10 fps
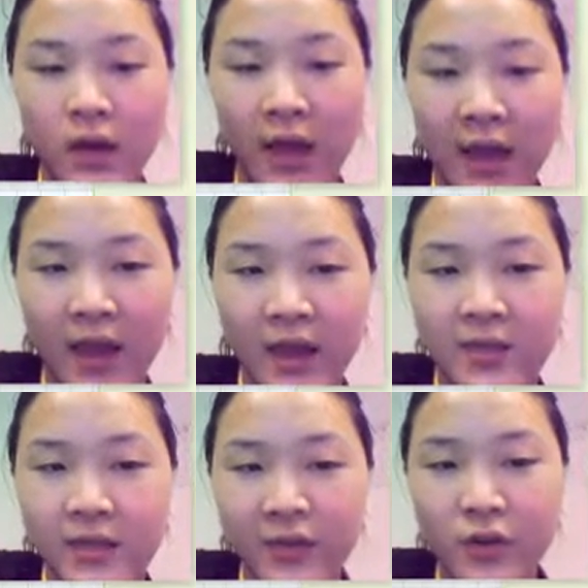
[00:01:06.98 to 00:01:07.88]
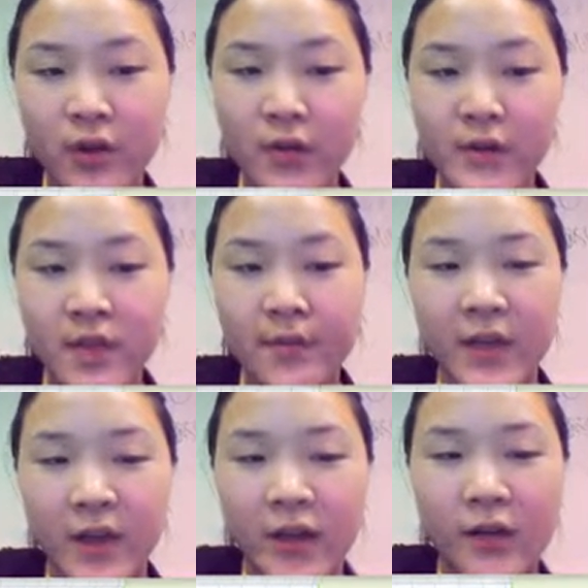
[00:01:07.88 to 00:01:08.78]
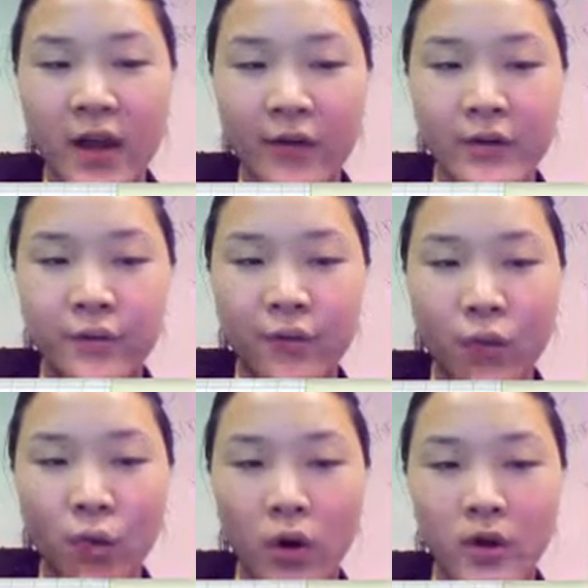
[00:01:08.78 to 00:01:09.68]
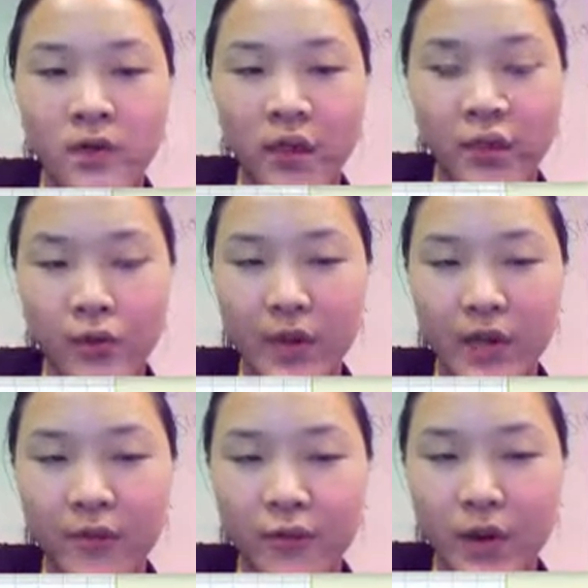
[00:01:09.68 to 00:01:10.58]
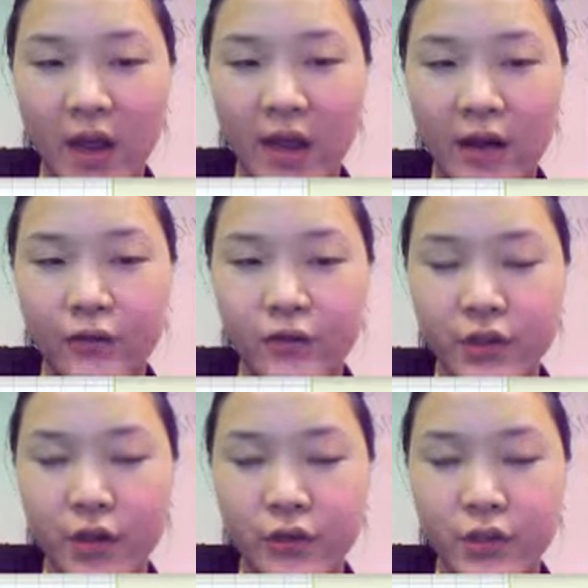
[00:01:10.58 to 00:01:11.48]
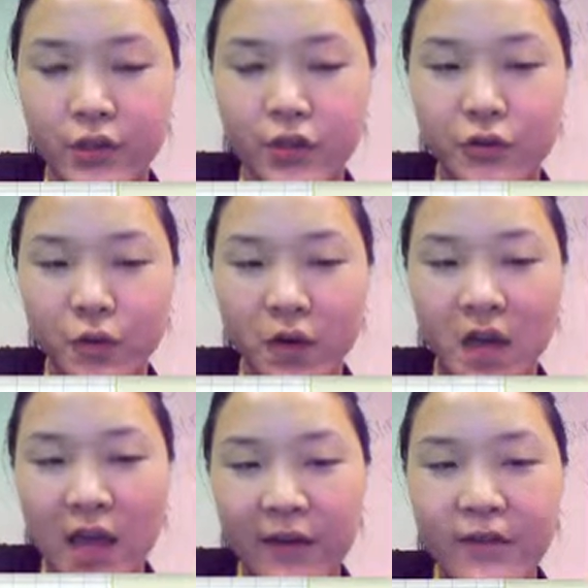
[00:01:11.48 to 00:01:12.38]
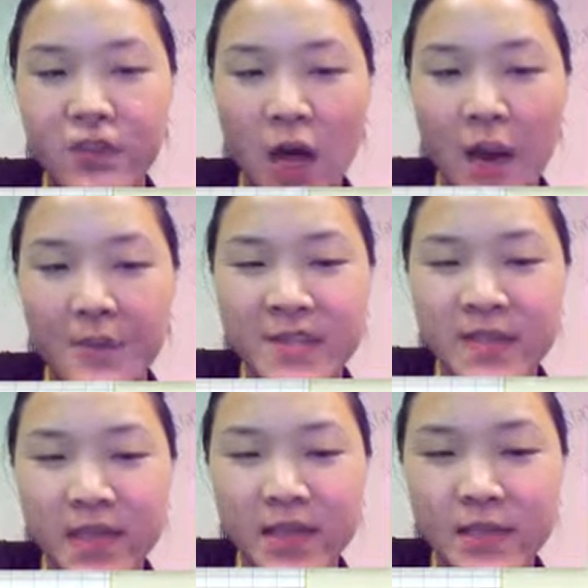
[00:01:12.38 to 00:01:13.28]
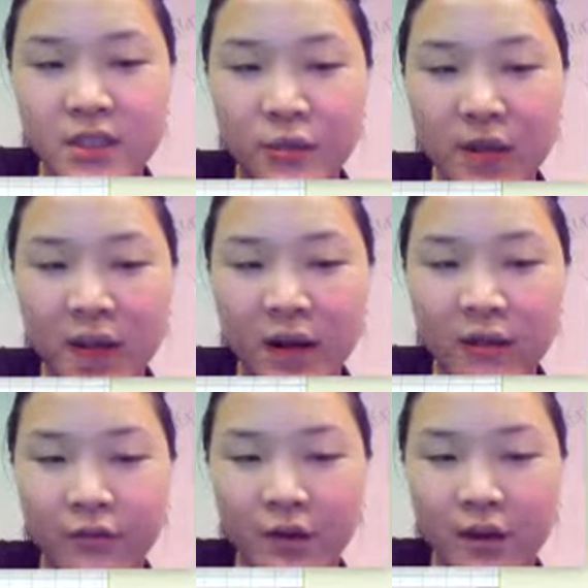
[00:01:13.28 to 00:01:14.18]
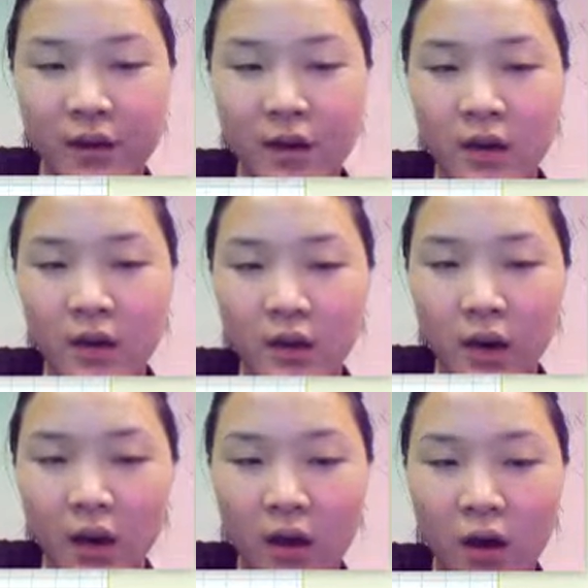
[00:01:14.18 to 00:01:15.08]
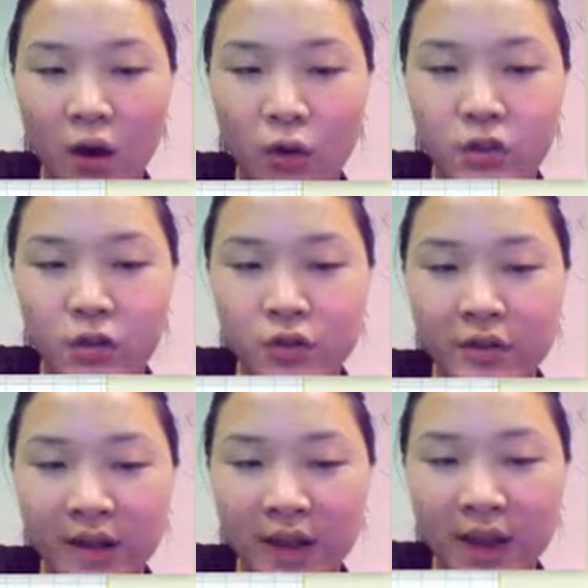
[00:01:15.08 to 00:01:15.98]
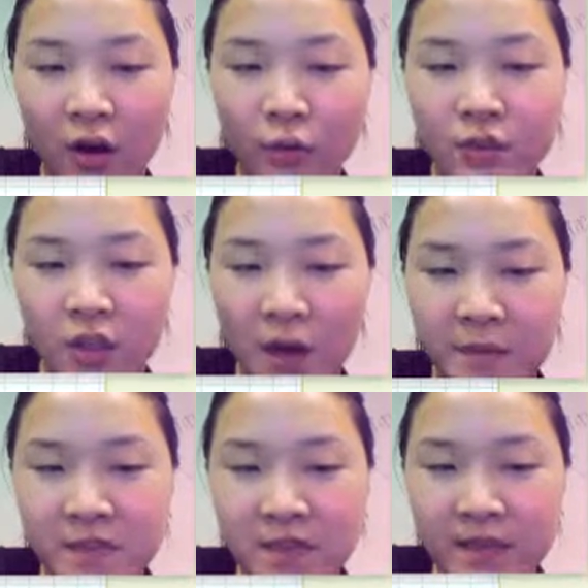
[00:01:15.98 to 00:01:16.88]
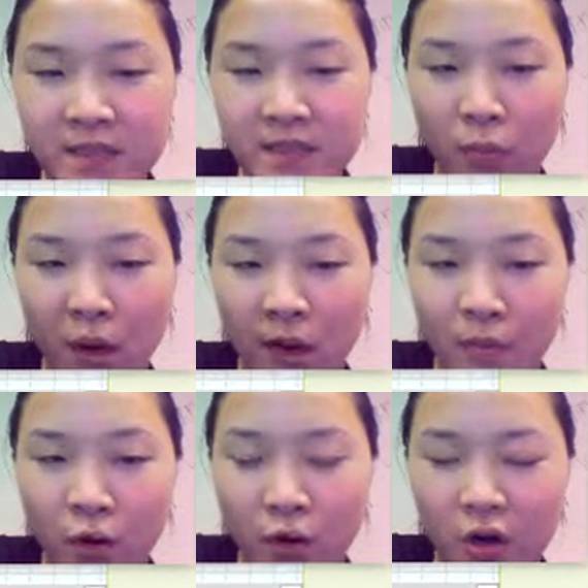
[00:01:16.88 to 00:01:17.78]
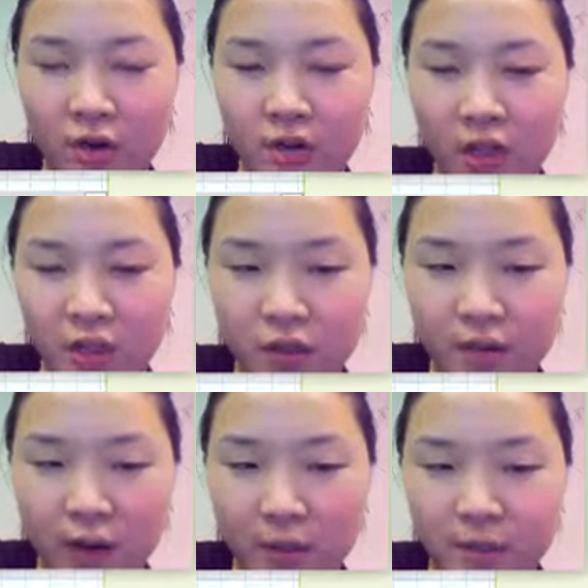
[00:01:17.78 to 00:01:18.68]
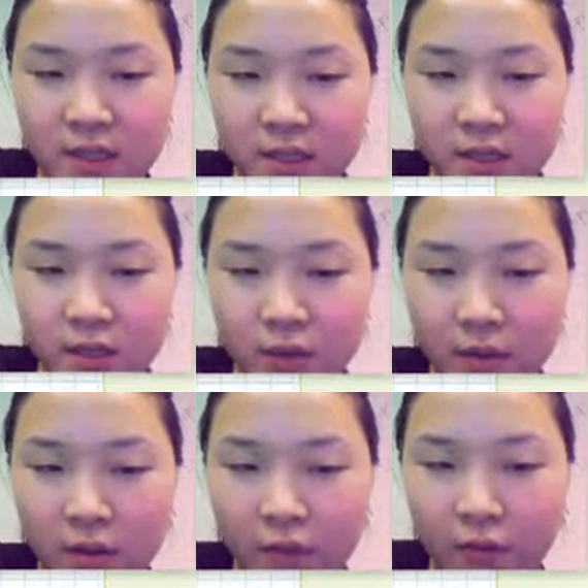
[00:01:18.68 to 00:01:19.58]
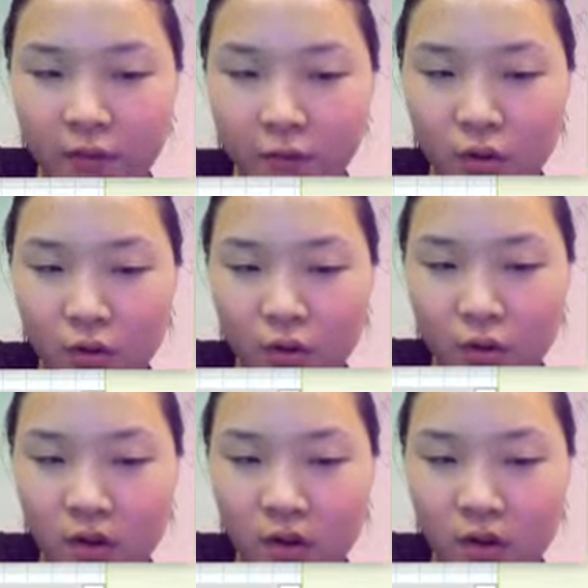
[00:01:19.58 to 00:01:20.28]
And if you notice up here how it's 4 to 3 for AL to O2, if it's opposite, so we have O2 to AL, which is opposite, this bottom part is also going to be opposite. So it's going to be 3 to 4.